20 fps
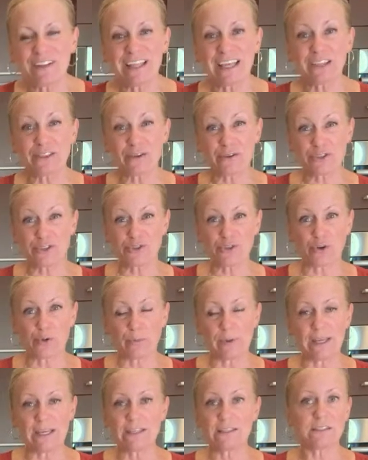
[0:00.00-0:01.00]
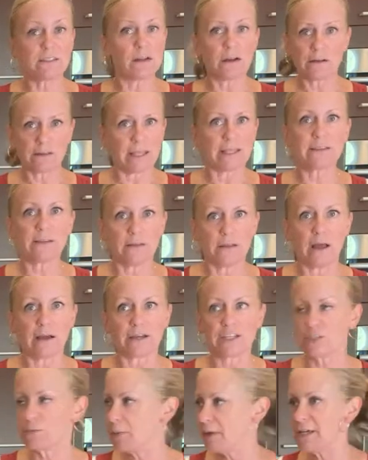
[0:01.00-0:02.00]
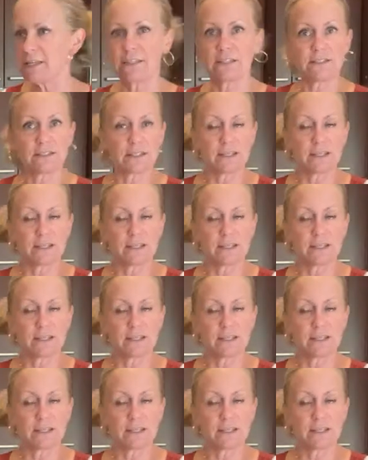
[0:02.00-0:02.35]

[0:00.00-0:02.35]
like those short weeks are like the longest weeks?